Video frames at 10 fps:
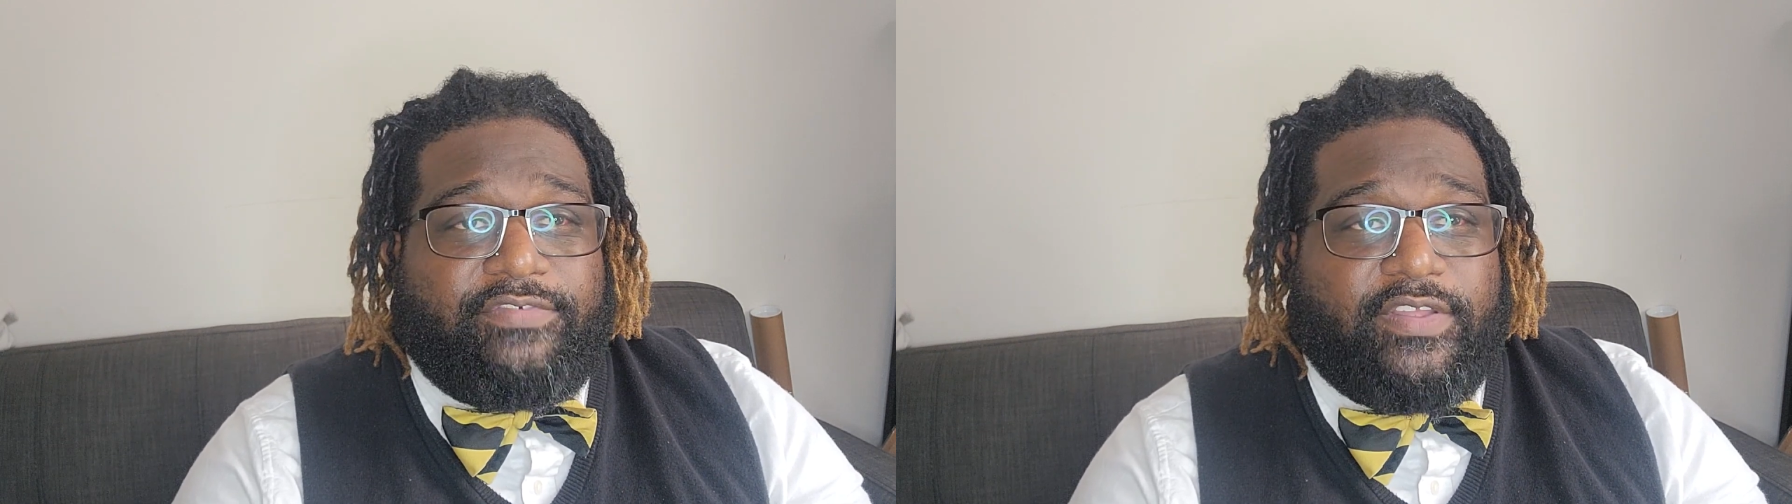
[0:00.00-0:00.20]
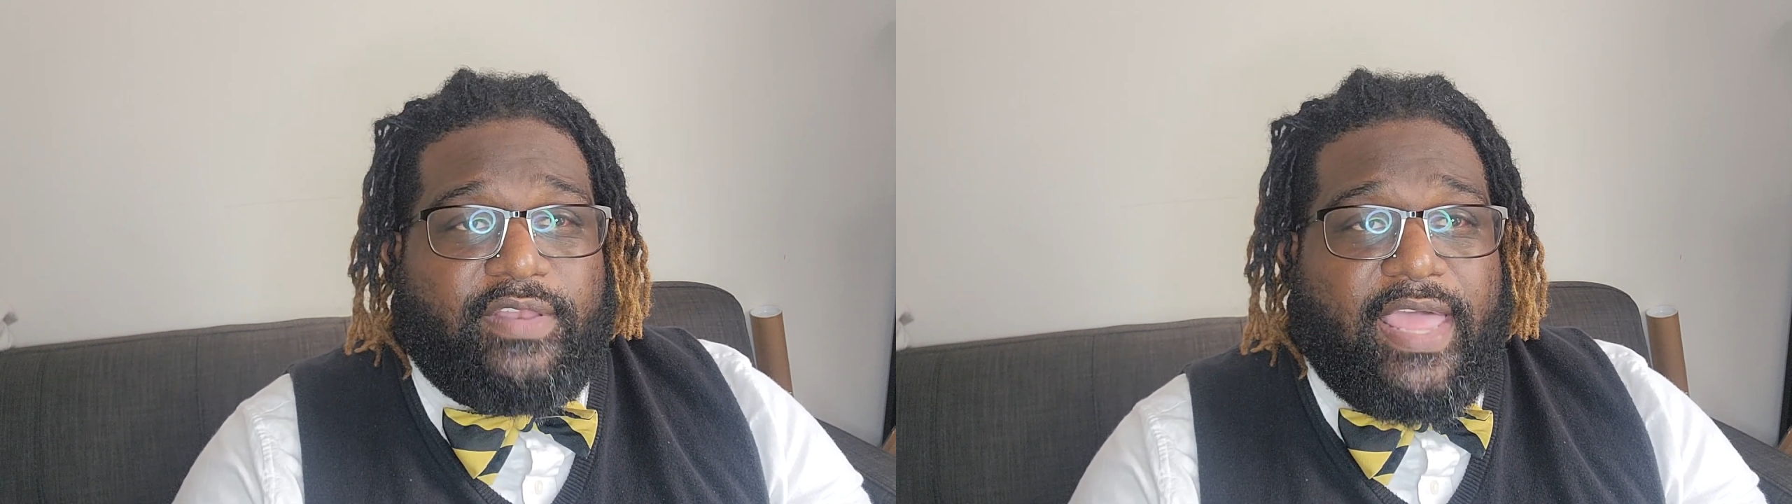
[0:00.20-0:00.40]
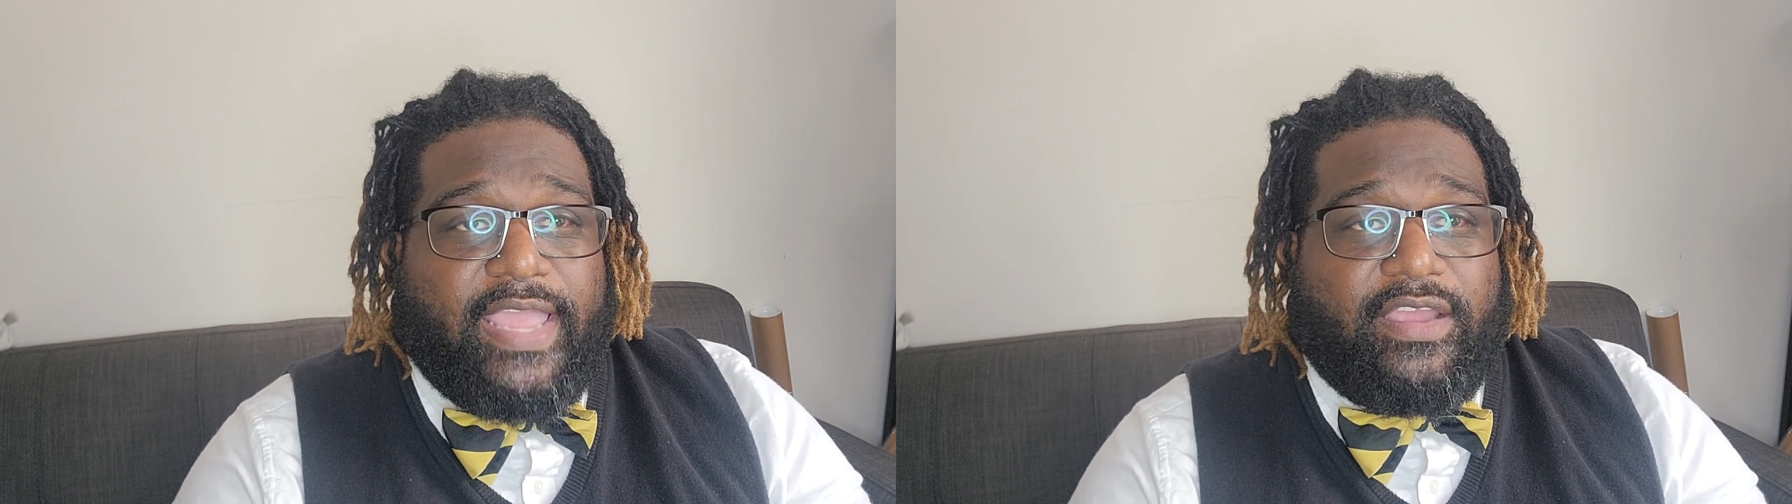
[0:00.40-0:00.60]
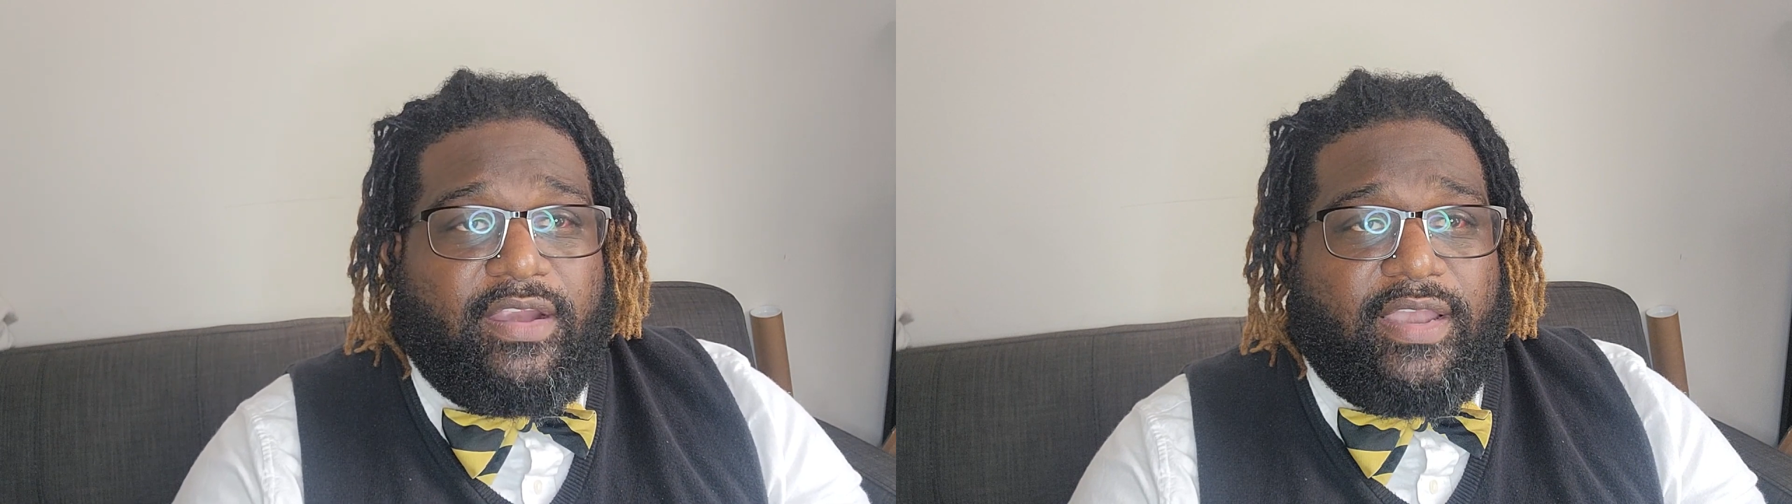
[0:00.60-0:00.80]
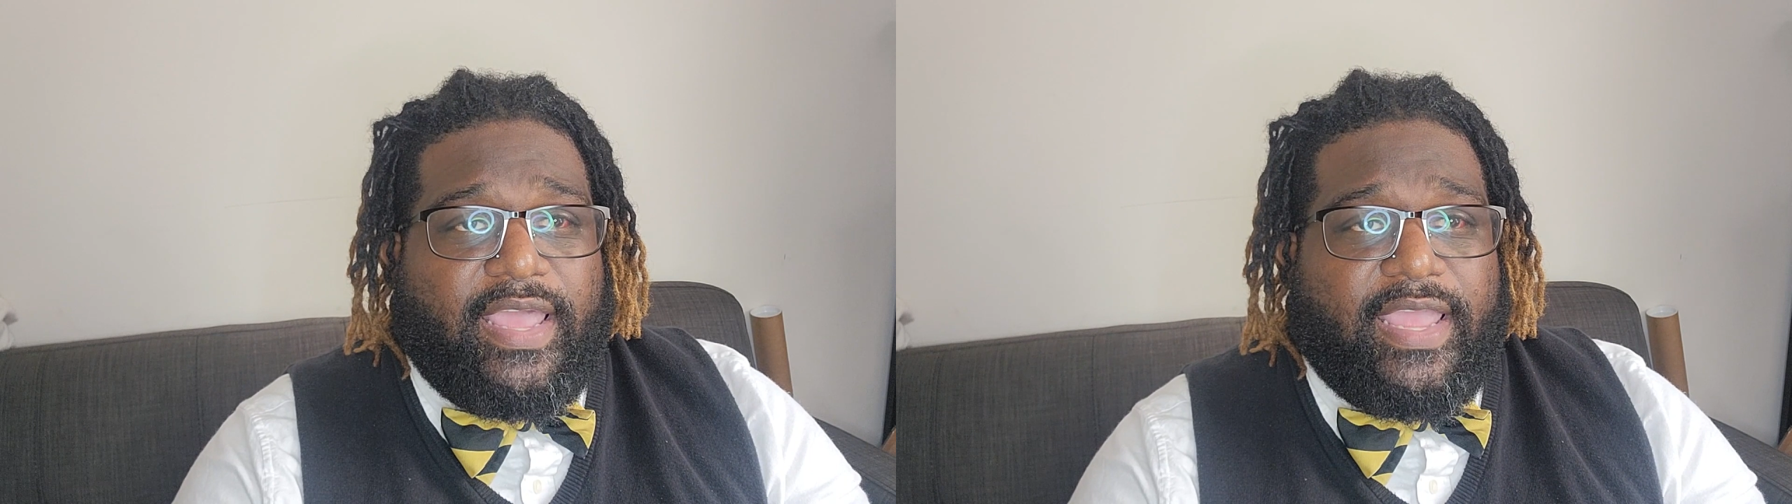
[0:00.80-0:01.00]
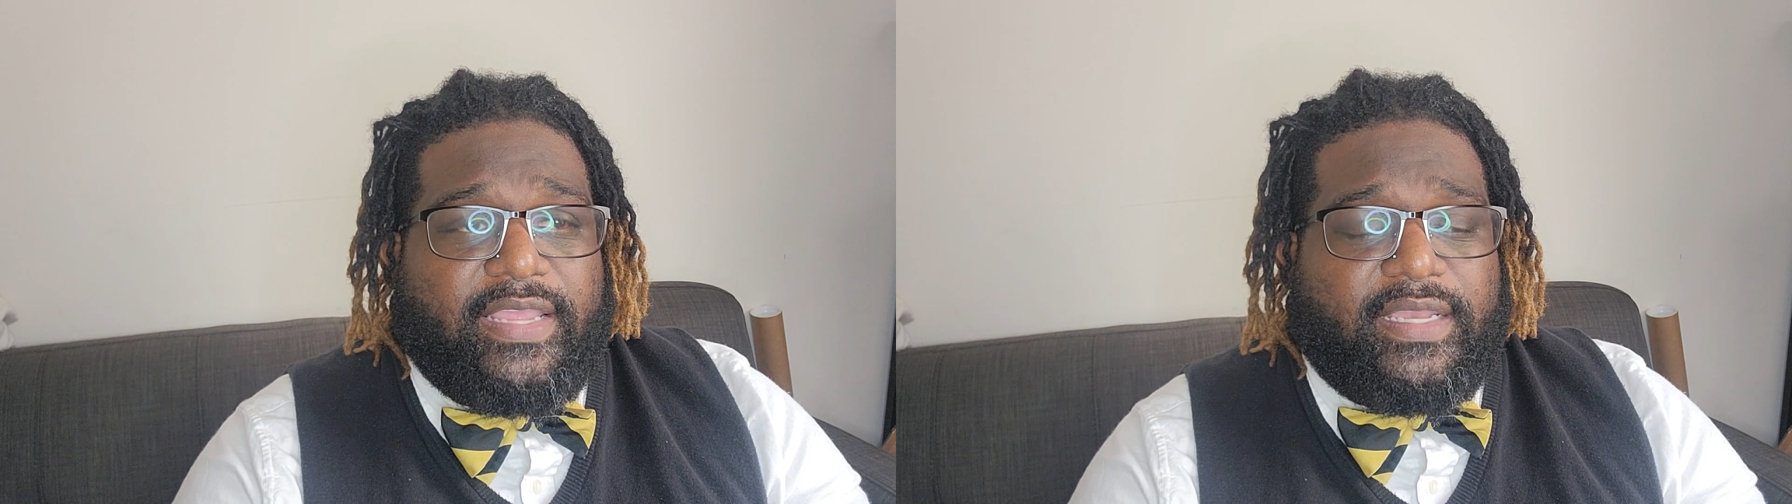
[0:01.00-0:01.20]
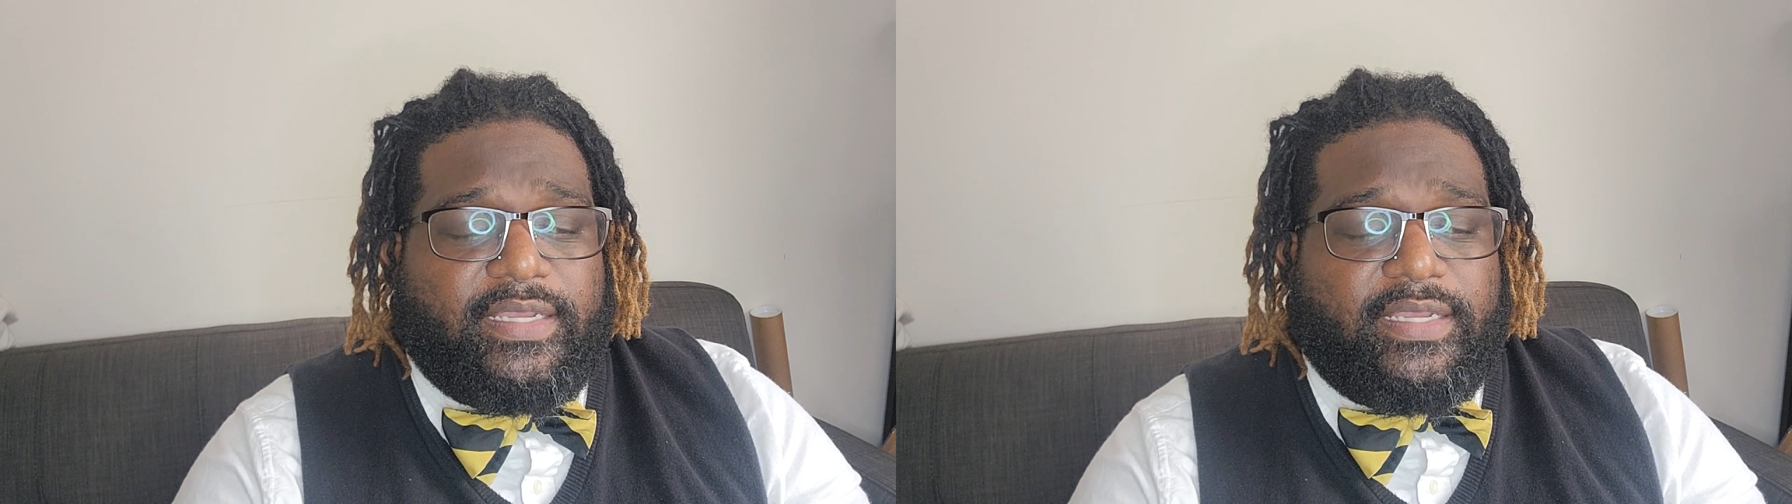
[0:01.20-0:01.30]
feel like are like